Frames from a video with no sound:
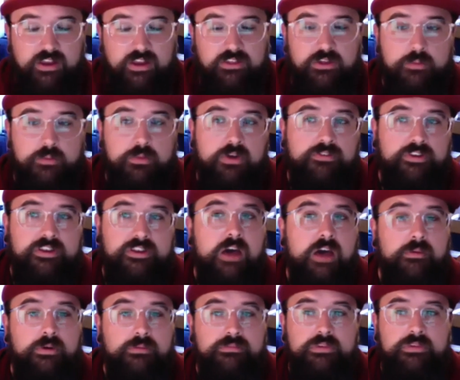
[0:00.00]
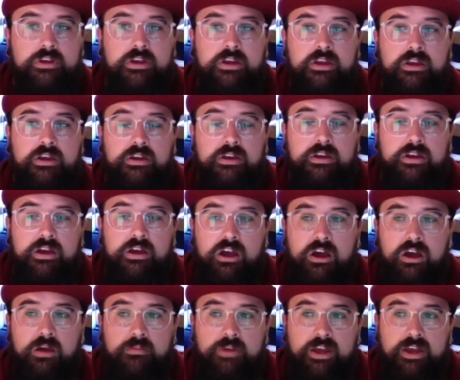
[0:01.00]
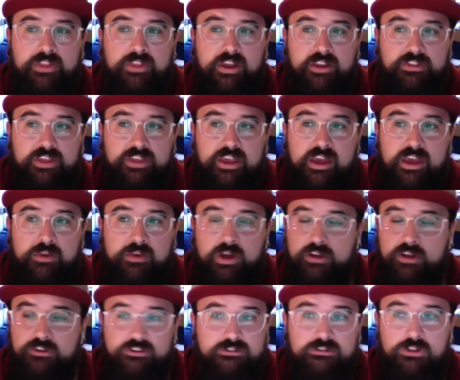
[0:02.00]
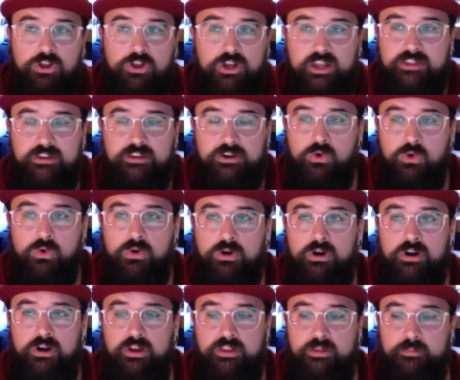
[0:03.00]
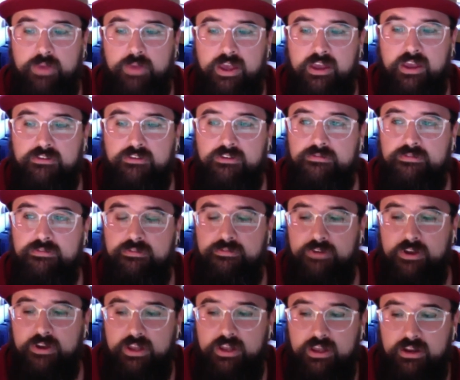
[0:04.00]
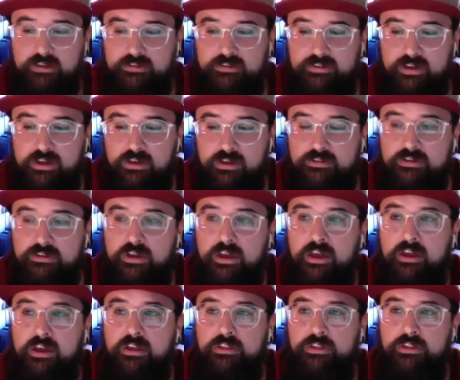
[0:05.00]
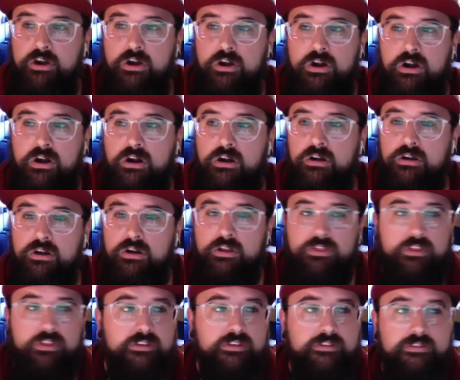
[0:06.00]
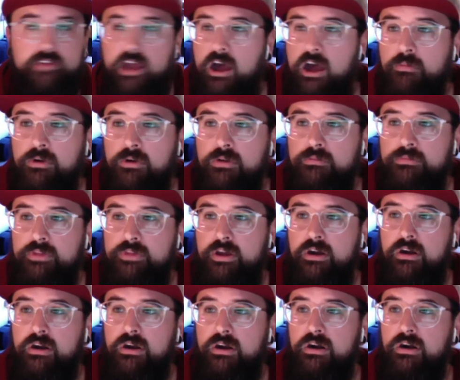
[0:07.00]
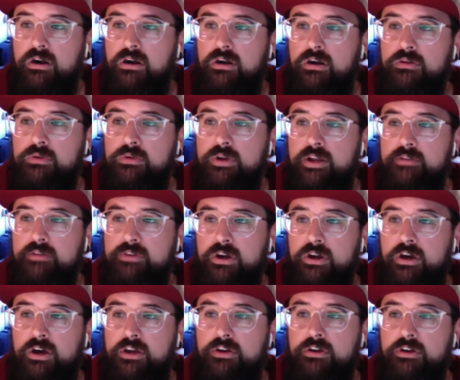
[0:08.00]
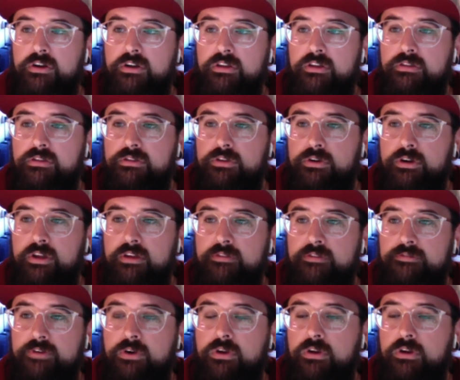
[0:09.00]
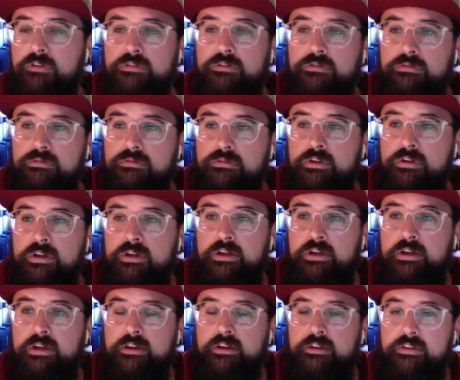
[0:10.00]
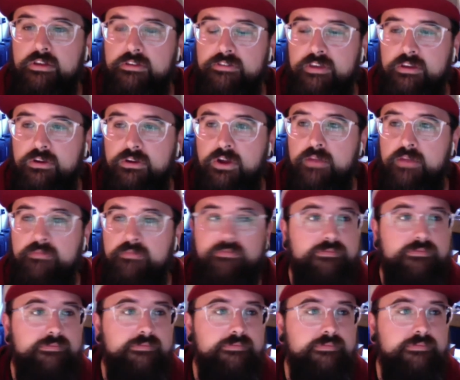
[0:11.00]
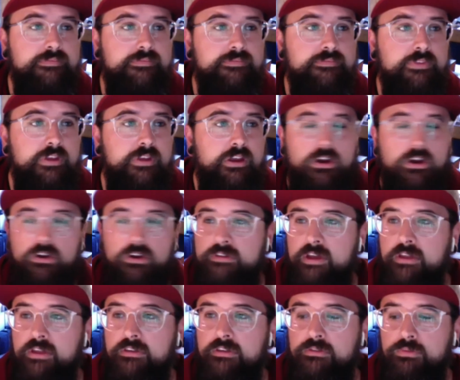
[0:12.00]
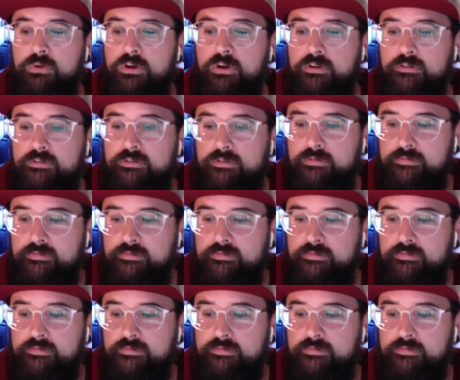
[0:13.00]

their perfect album. And then at the end, I just look at the corner in the page of Fundy and it says, on this album, there are 130 photos. I say, great, here's how this works.